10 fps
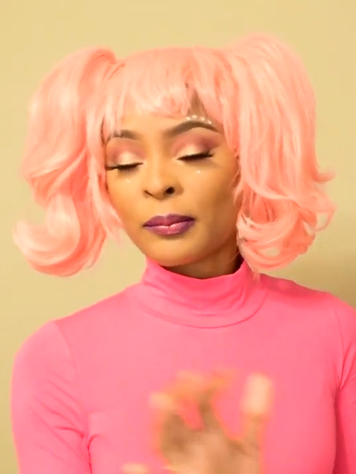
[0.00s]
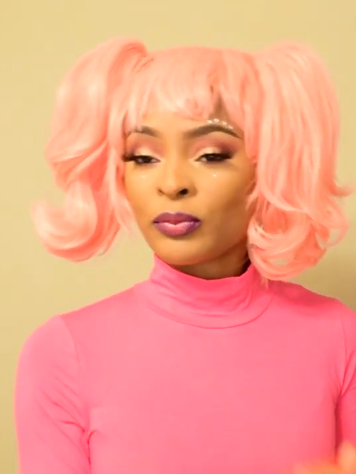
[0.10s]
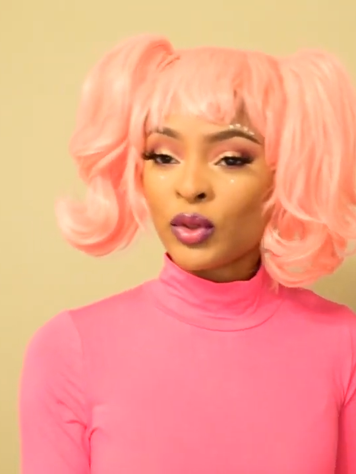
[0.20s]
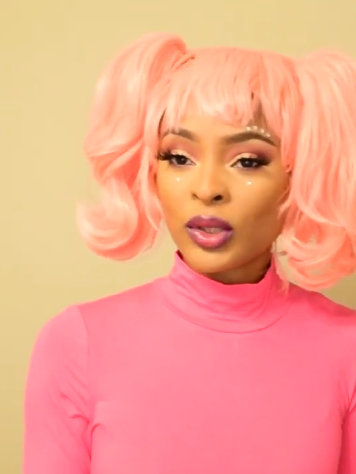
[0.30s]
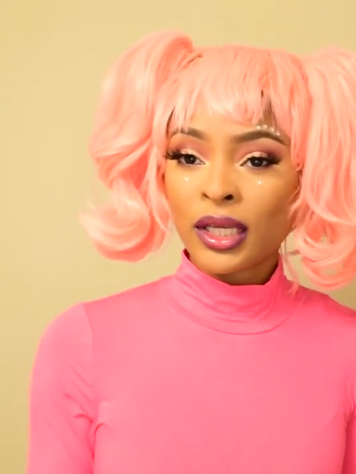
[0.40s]

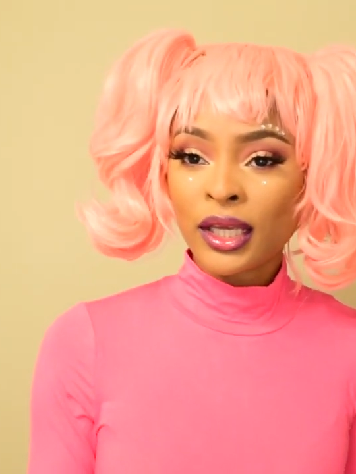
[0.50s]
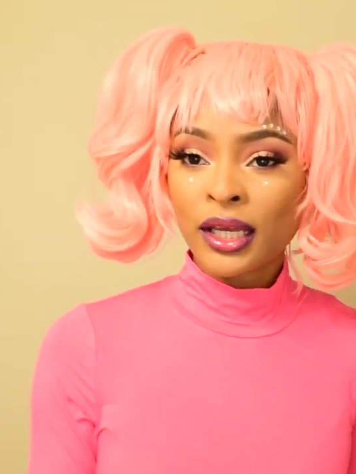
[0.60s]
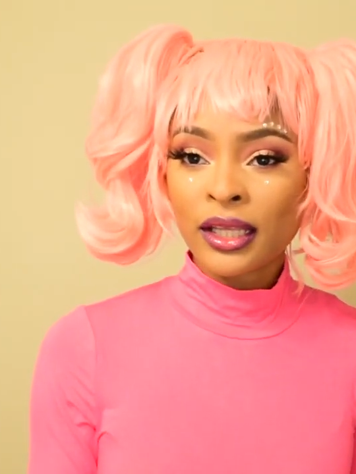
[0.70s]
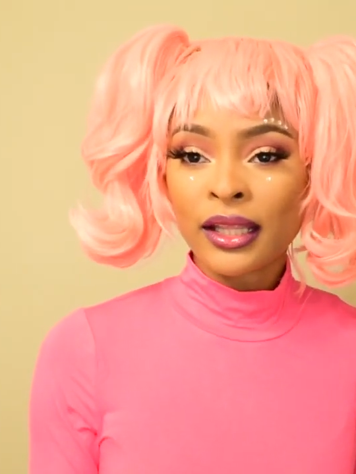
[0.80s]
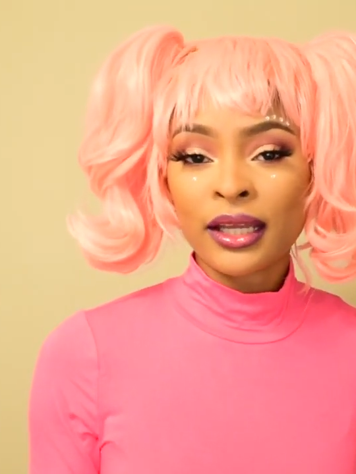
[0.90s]
you can
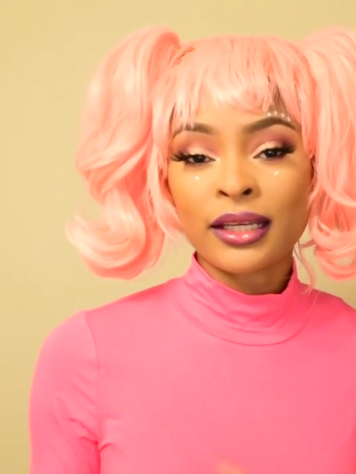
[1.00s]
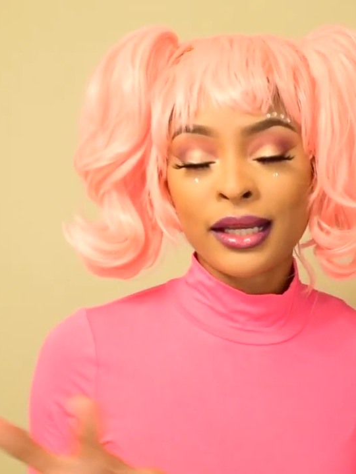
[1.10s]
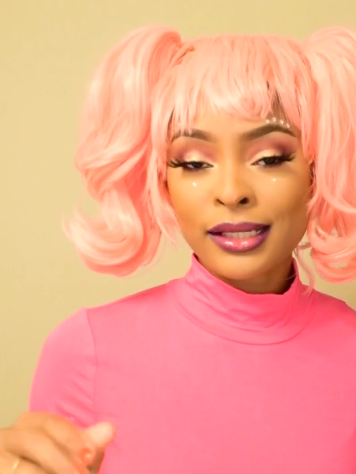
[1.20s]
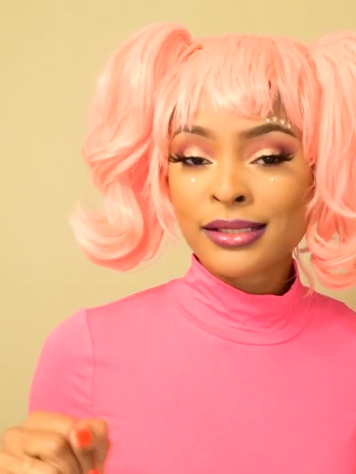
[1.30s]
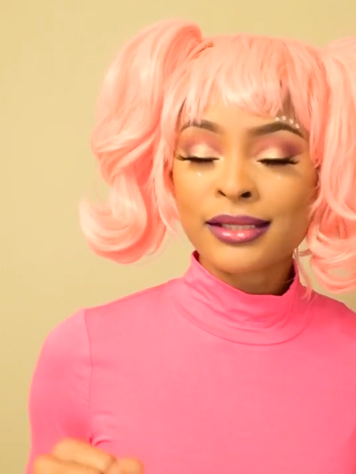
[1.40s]
get like a
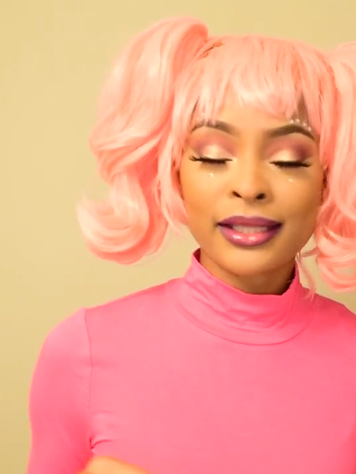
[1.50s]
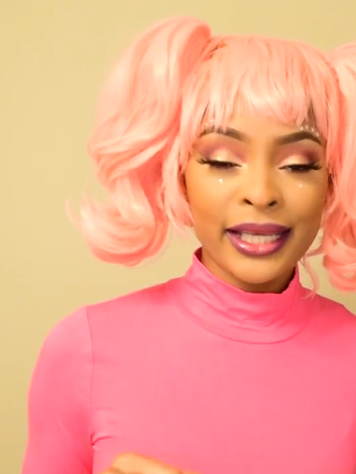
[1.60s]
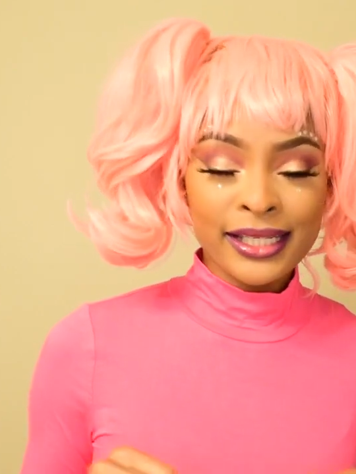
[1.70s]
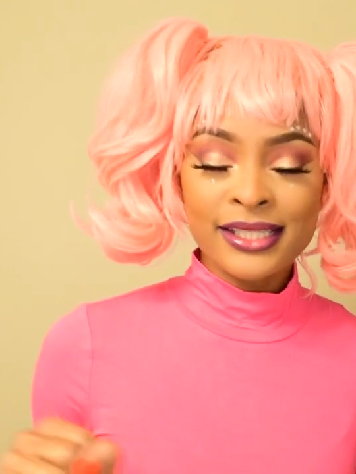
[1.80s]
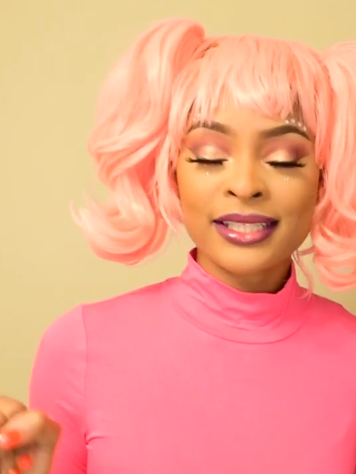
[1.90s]
nice
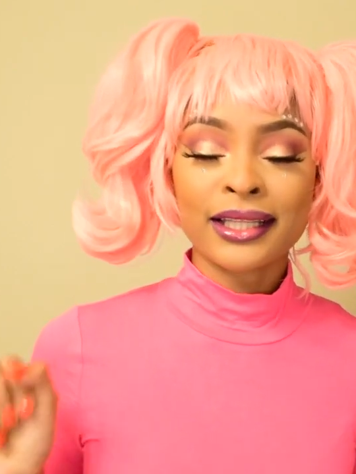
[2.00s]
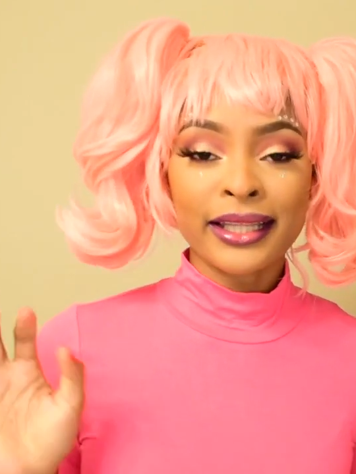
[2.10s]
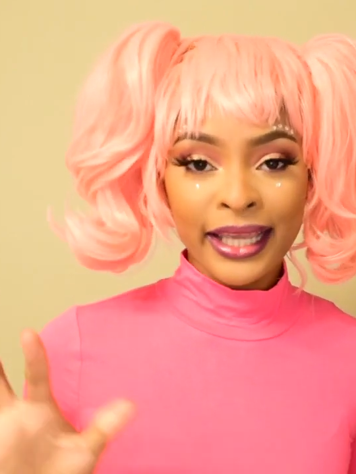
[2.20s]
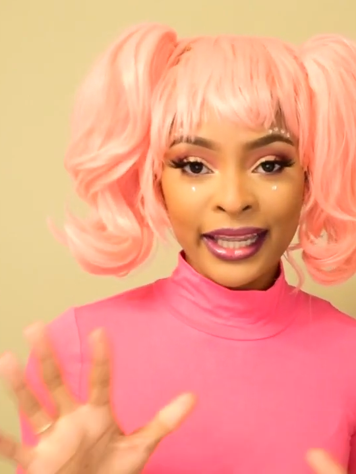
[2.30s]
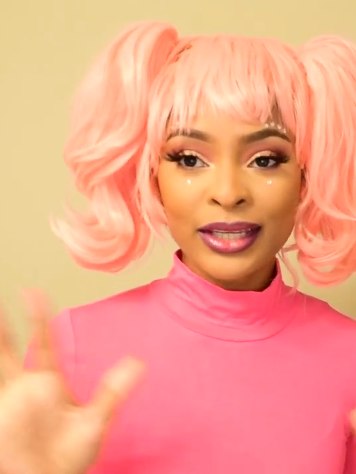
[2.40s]
lace
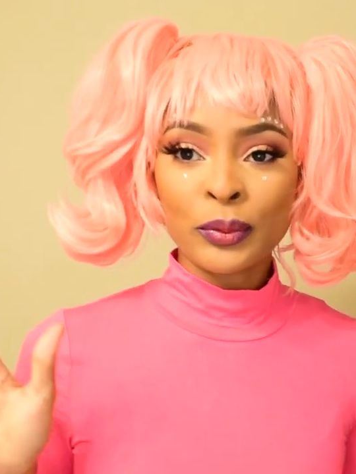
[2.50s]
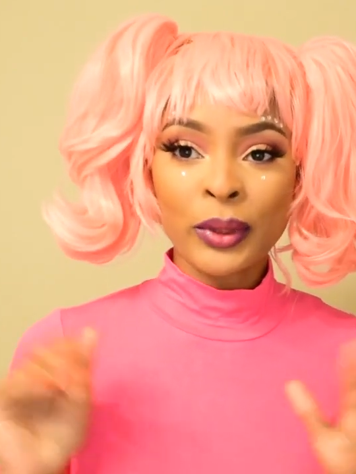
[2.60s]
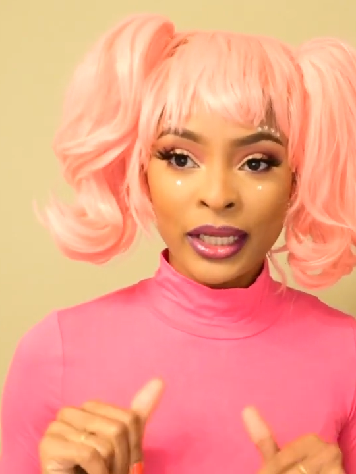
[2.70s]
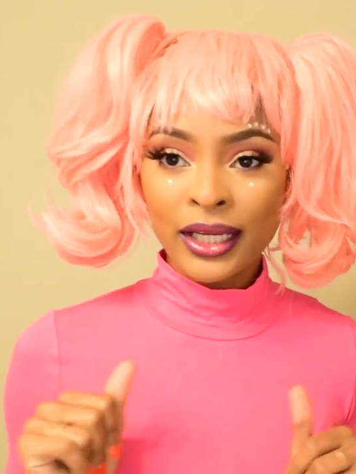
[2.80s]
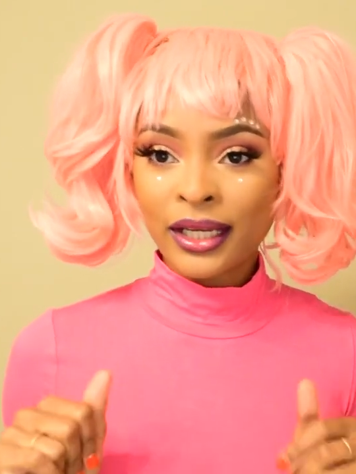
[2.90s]
laid
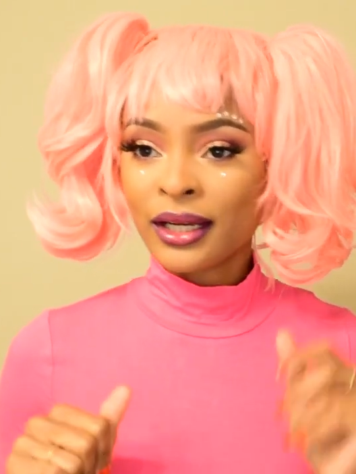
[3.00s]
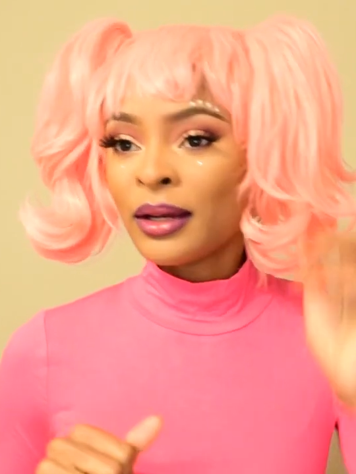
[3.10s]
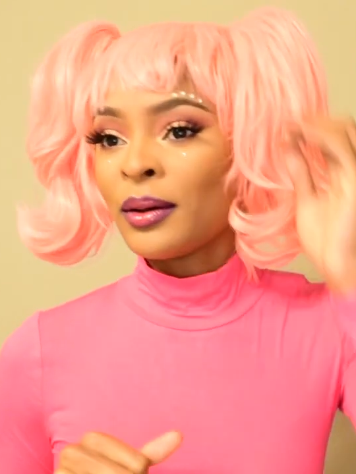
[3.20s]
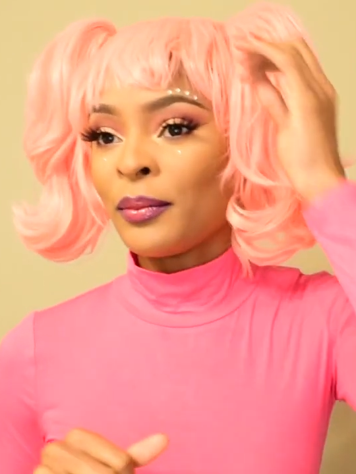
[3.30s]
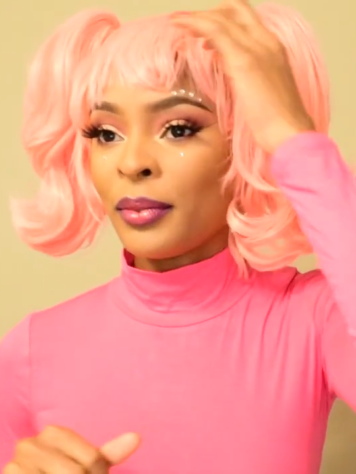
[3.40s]
wig,
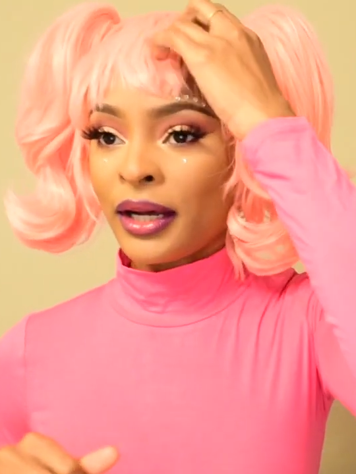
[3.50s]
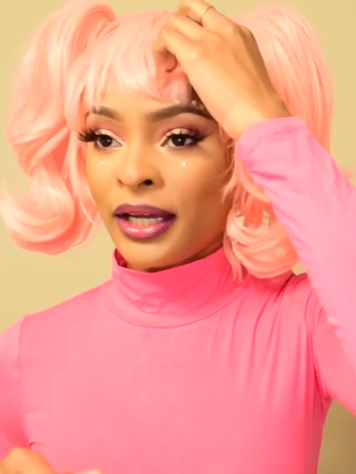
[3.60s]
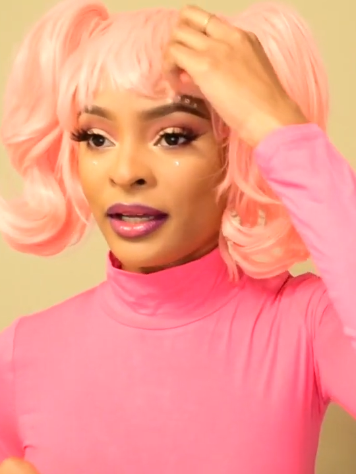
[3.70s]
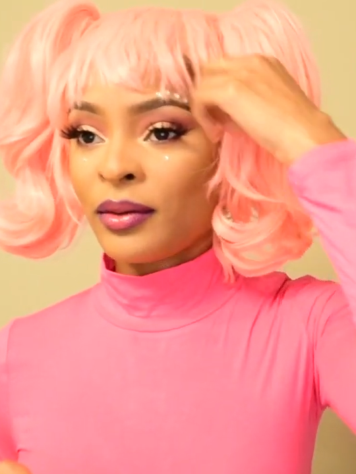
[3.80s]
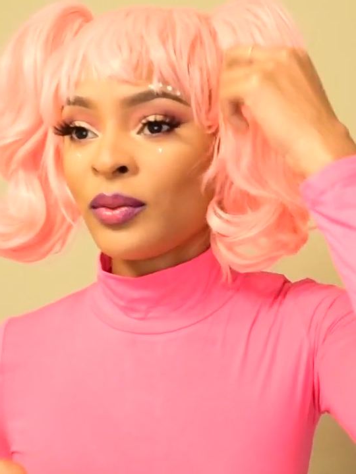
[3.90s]

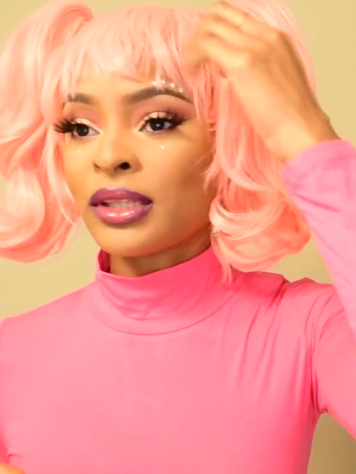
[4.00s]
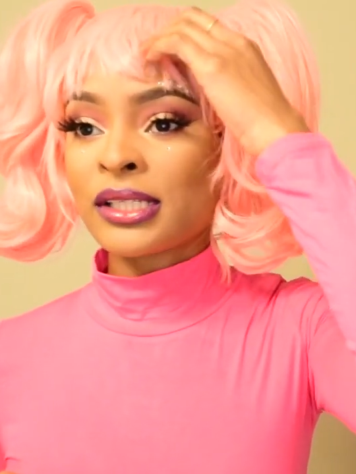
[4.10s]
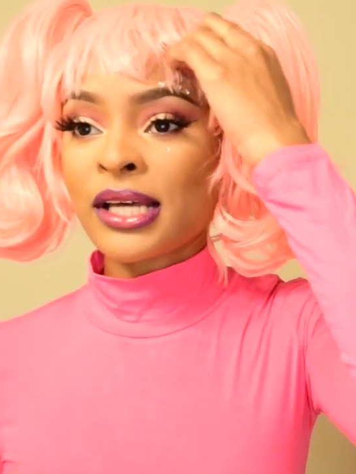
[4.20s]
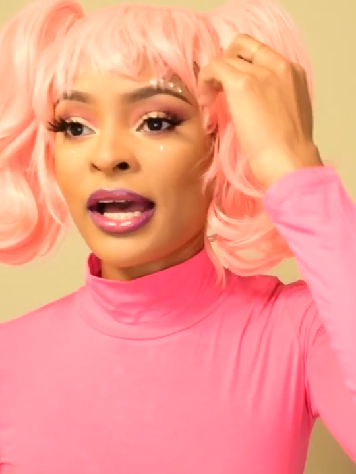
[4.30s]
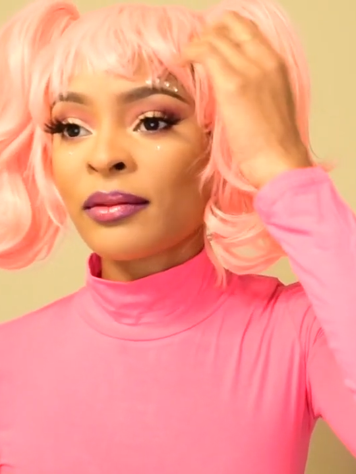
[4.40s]
but with the
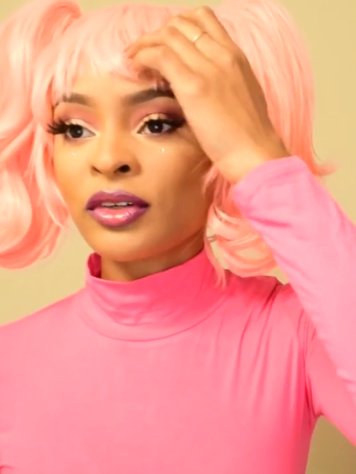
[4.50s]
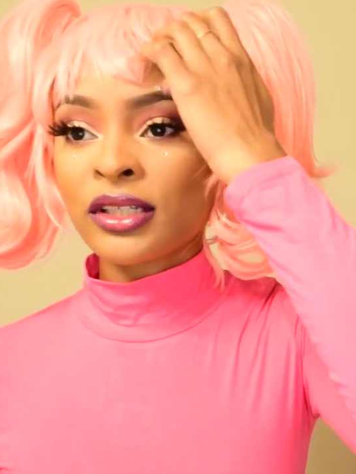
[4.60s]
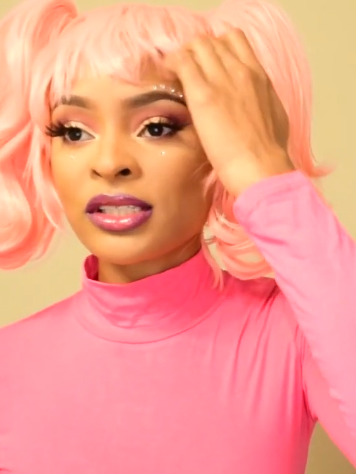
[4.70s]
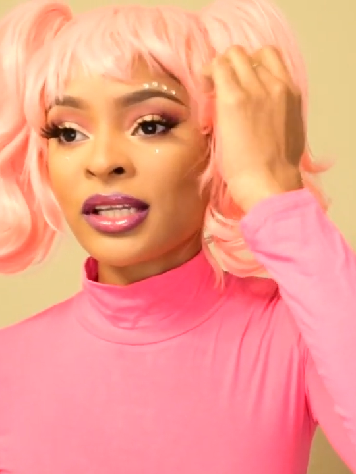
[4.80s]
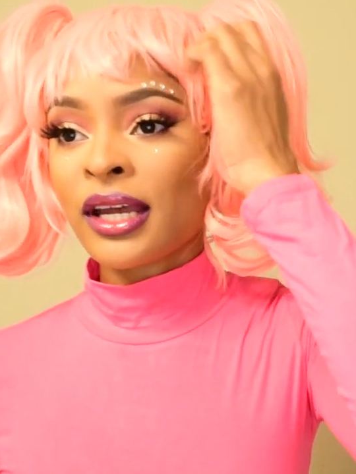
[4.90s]
time
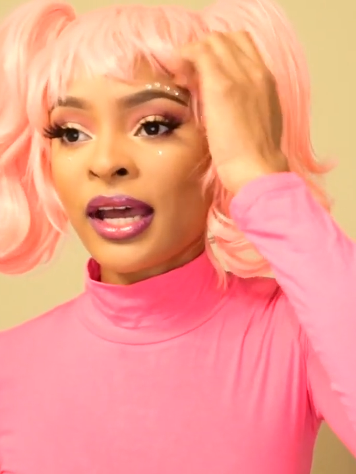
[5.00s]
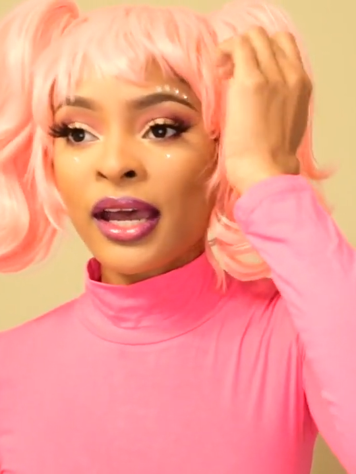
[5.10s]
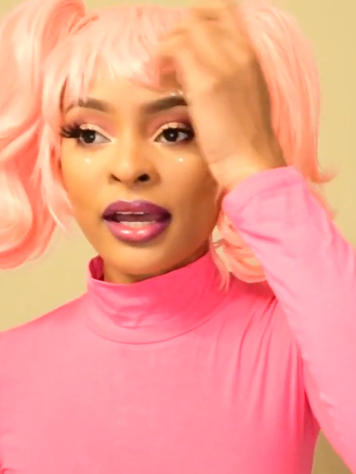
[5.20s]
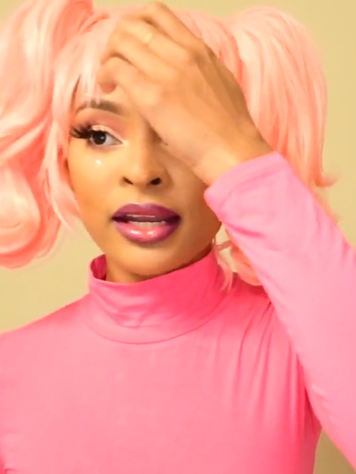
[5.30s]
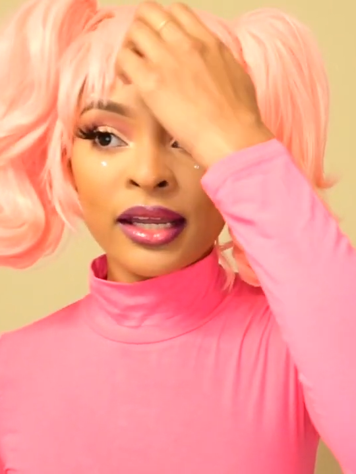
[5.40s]
crunch that I
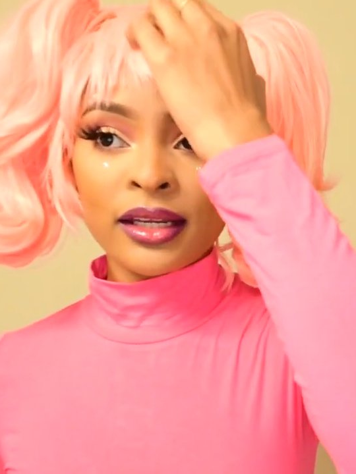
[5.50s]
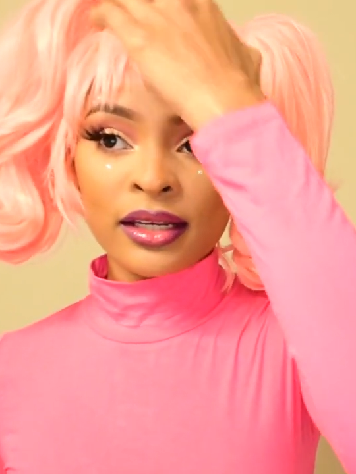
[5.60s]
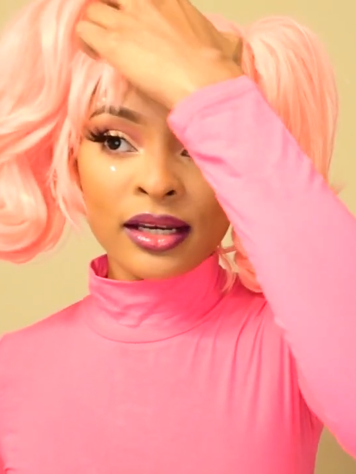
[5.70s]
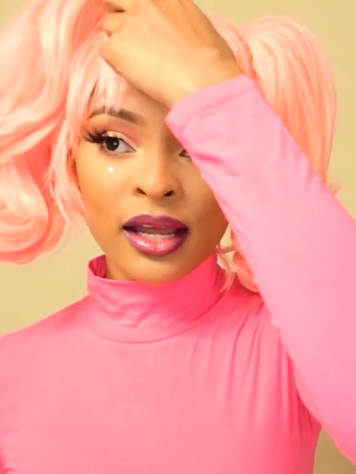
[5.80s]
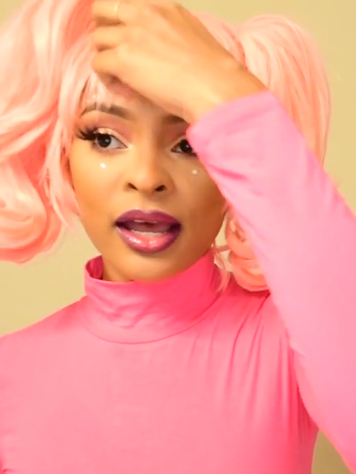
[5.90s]
had, I did not